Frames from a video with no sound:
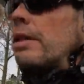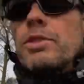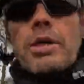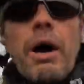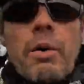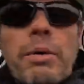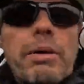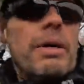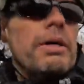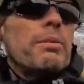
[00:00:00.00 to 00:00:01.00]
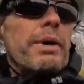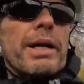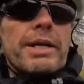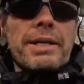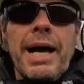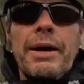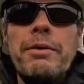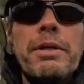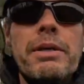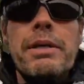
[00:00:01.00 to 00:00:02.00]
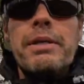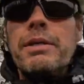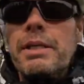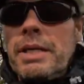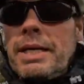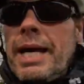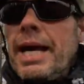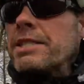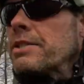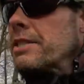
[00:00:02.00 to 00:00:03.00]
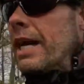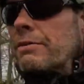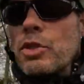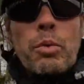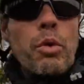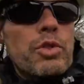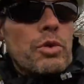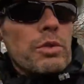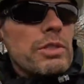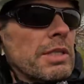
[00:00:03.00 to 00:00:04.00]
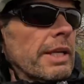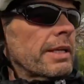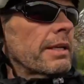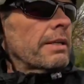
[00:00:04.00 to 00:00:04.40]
So we're going to now head down towards Aldersley.